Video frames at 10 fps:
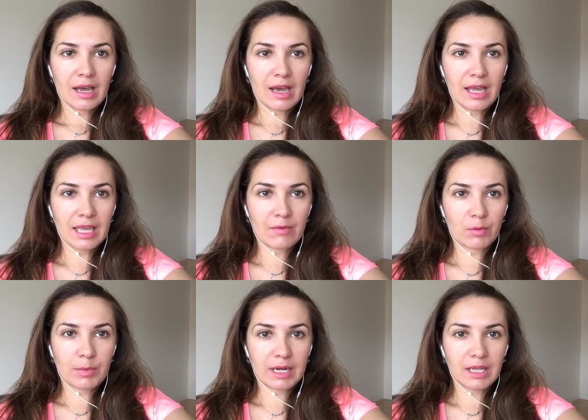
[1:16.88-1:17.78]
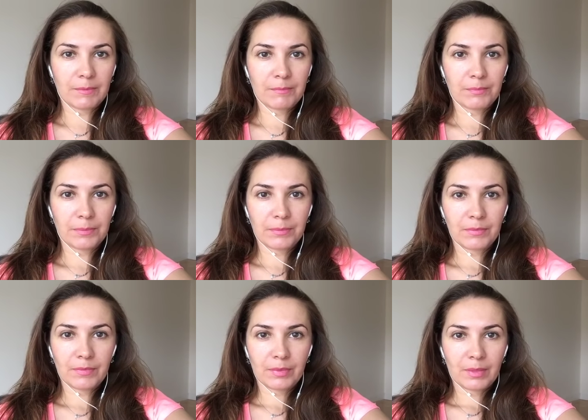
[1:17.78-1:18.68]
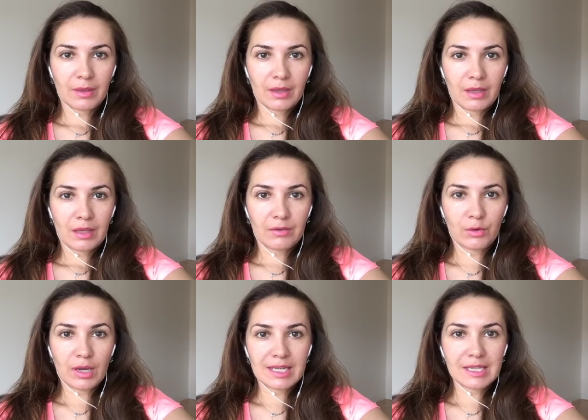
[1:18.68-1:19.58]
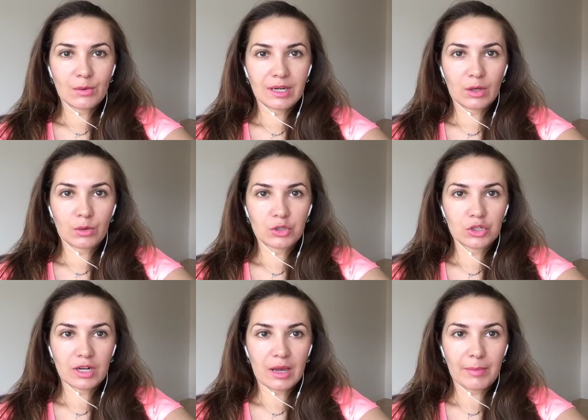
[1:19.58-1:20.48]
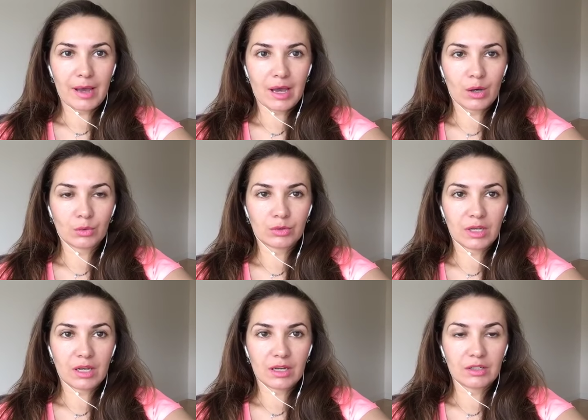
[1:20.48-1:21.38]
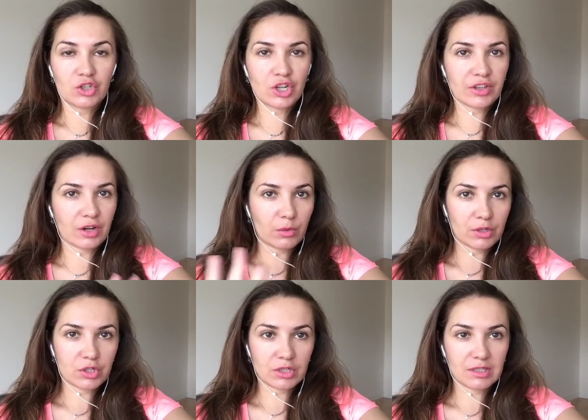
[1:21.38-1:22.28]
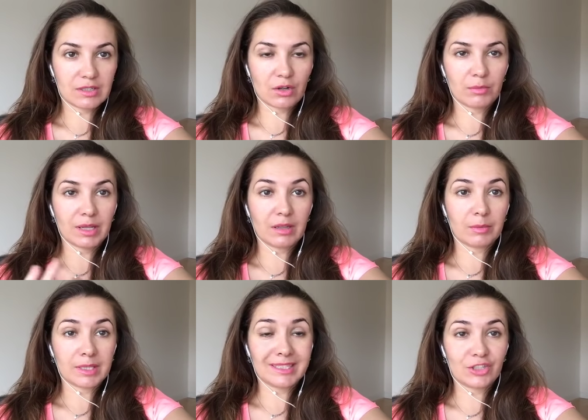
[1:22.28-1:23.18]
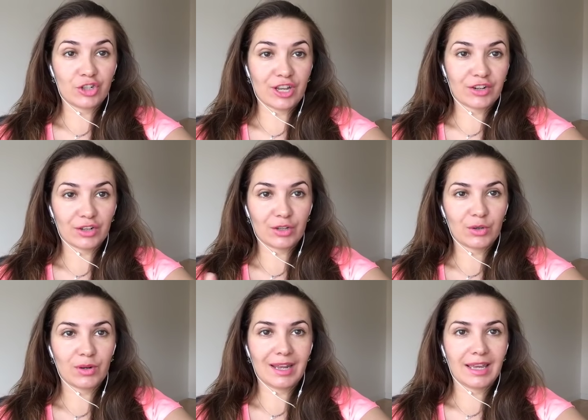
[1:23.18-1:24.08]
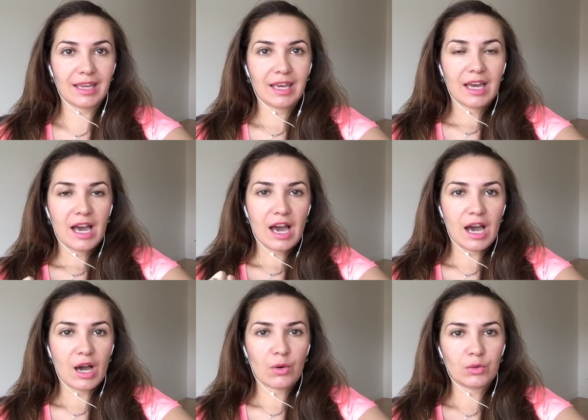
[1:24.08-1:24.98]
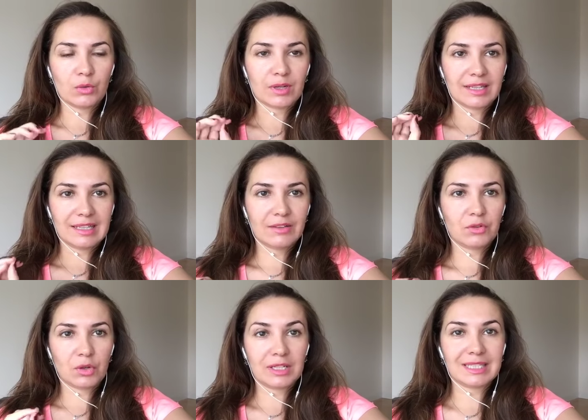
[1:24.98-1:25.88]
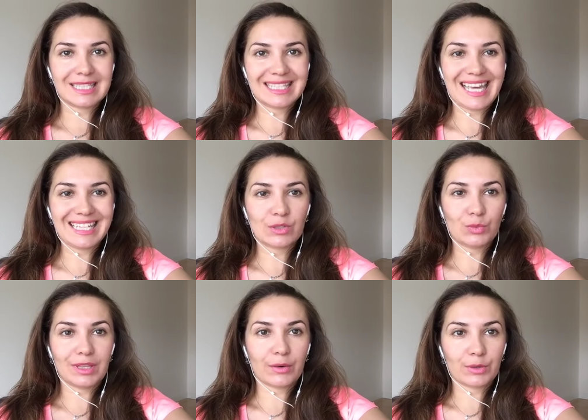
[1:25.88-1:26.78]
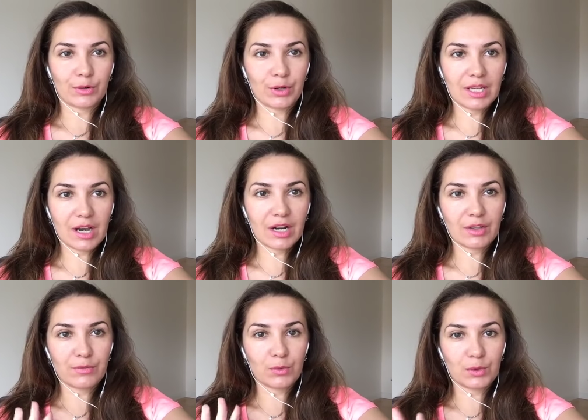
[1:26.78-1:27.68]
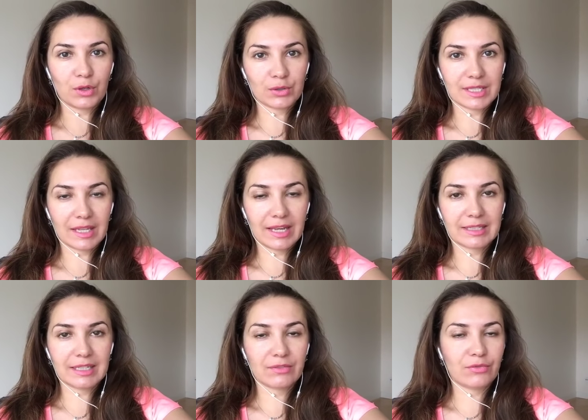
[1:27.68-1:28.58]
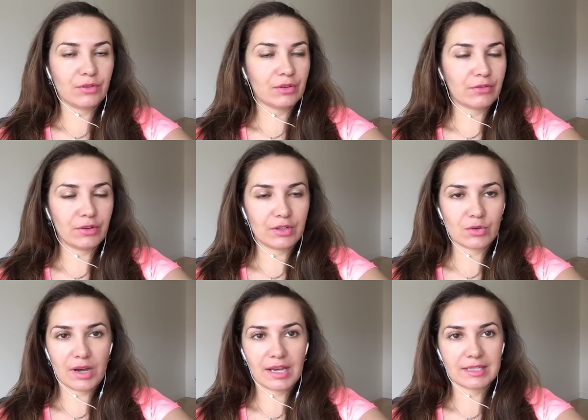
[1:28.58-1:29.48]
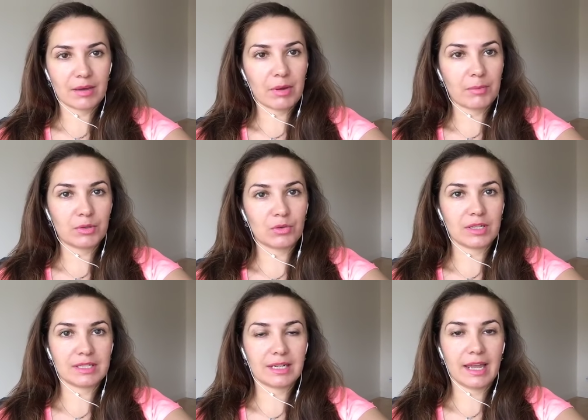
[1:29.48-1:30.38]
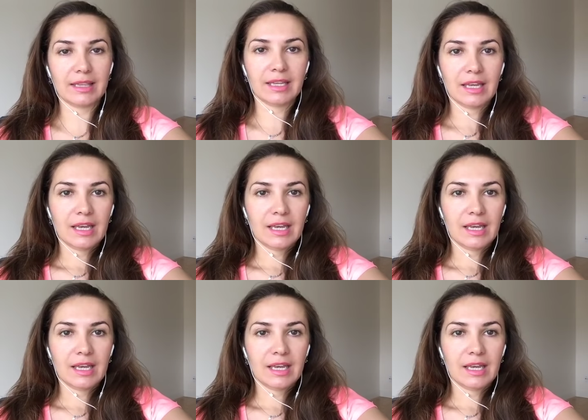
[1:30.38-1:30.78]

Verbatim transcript: Hi, everybody. If you guys have any question about general question, this is going to be a little bit general Q&A. How you can leave the United States without a green card if you were not selected, feel free to ask. I'm happy to answer that.